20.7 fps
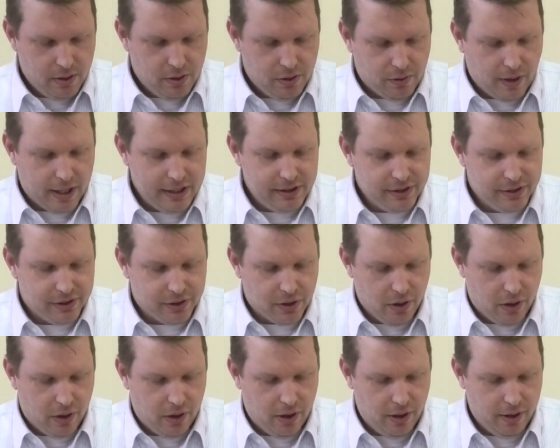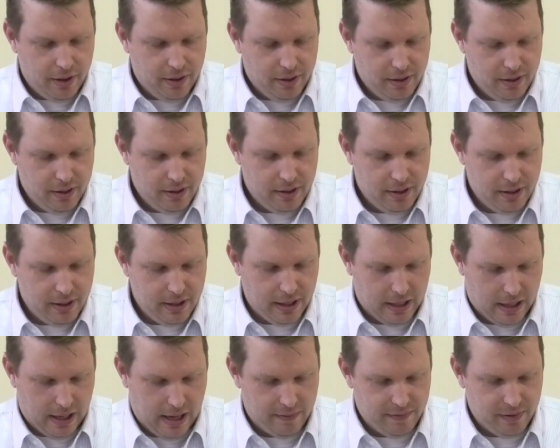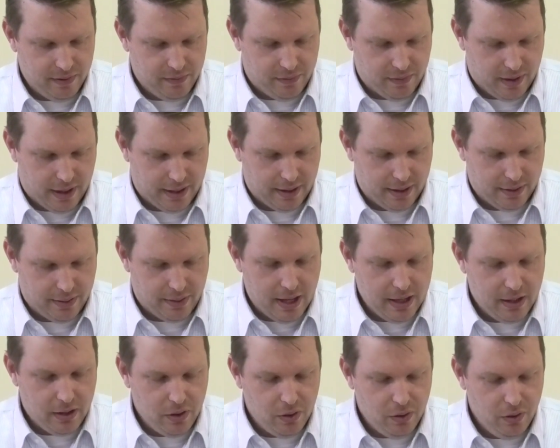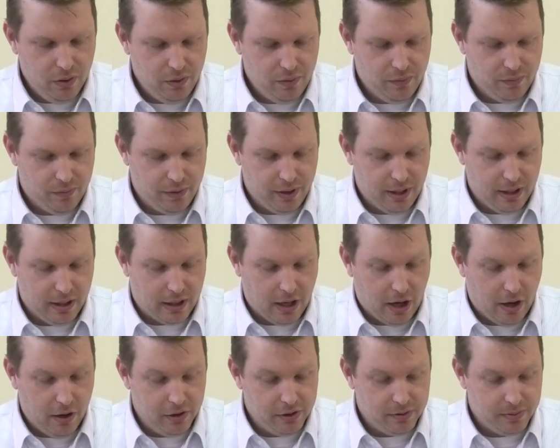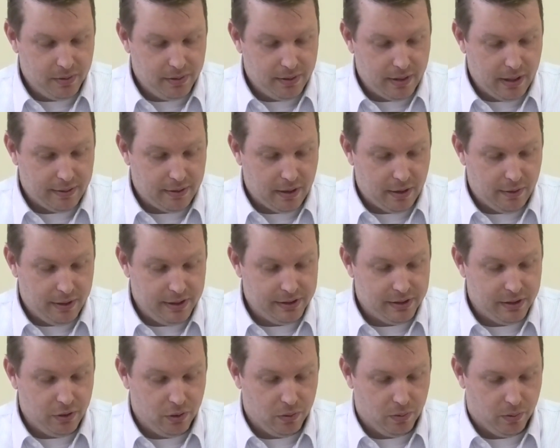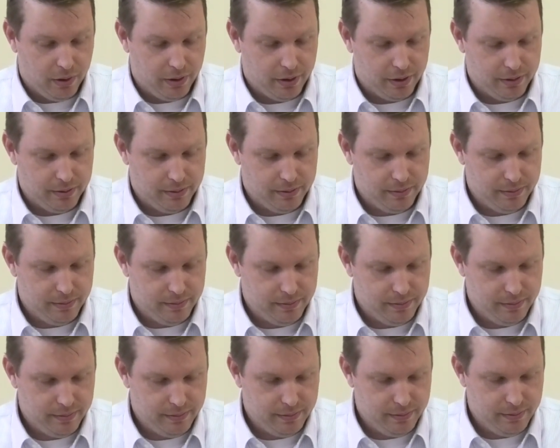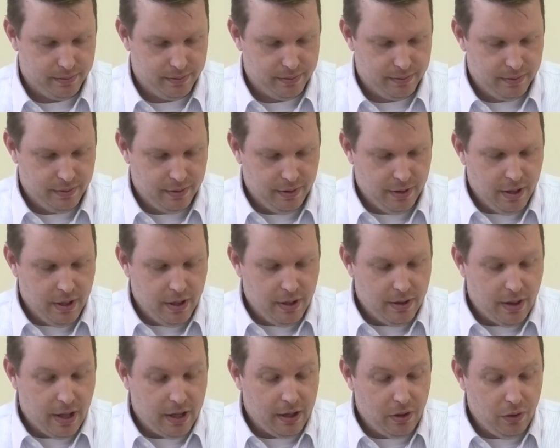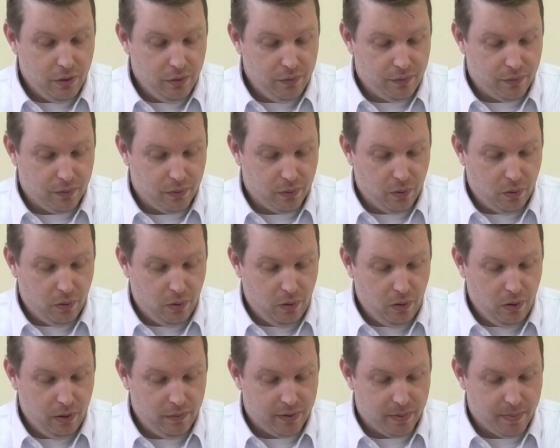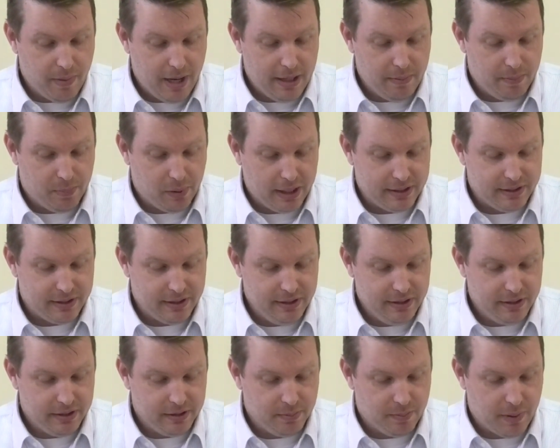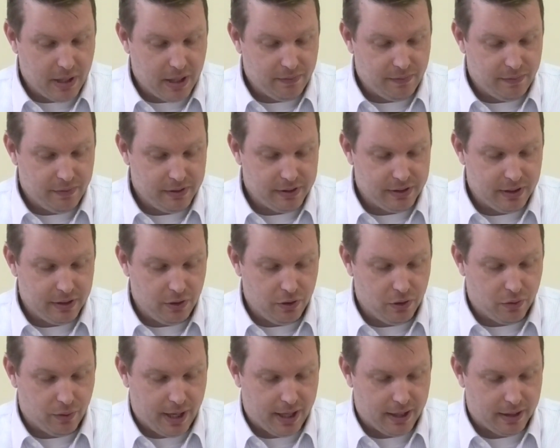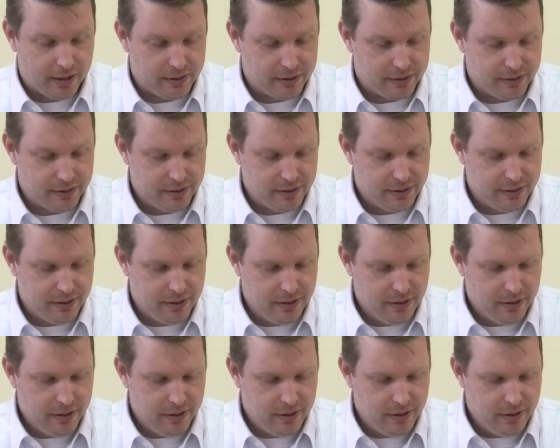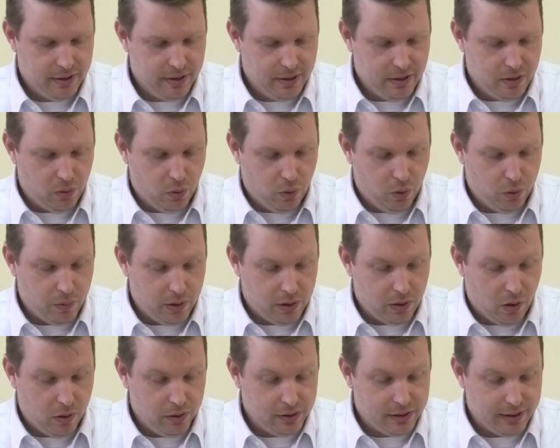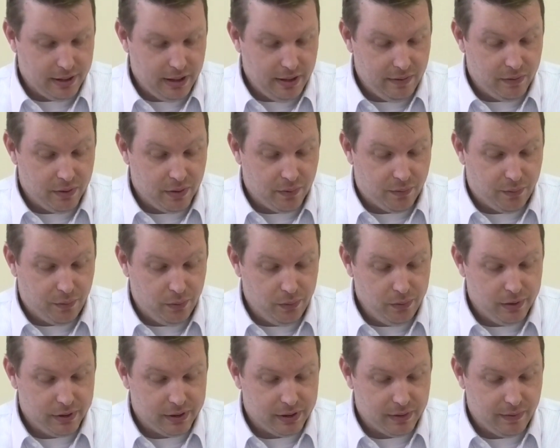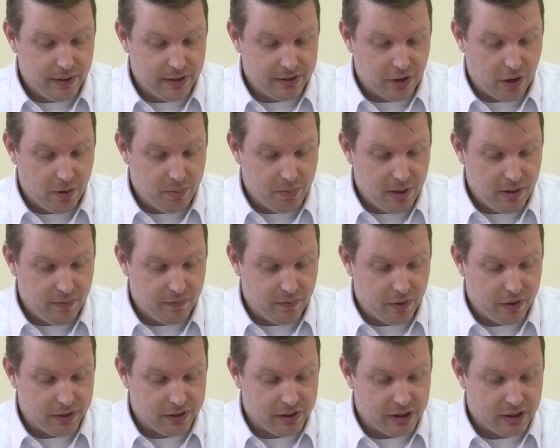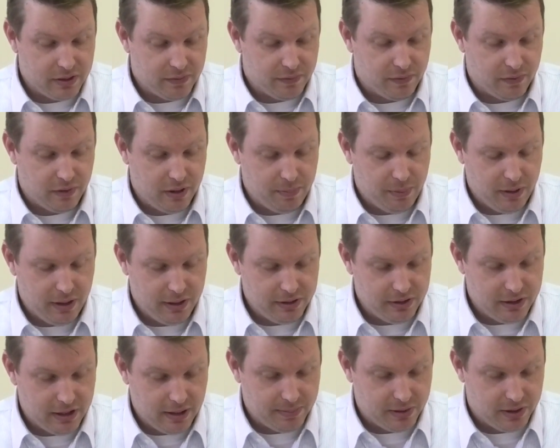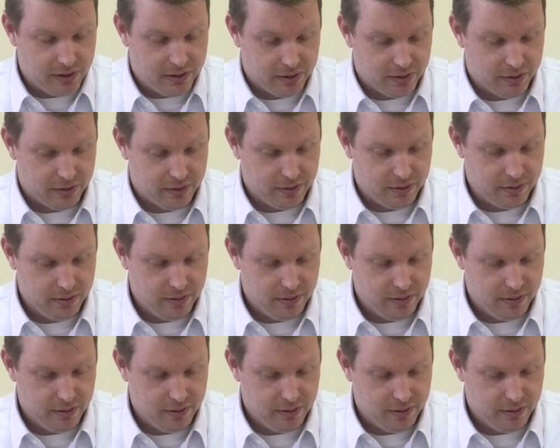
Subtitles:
Gracious God and loving Father, thank you for the encouragement that there is in your word. Thank you for all of the many blessings and benefits that you grant us. Lord, we long to live in the fullness of these opening verses of Philippians chapter 2.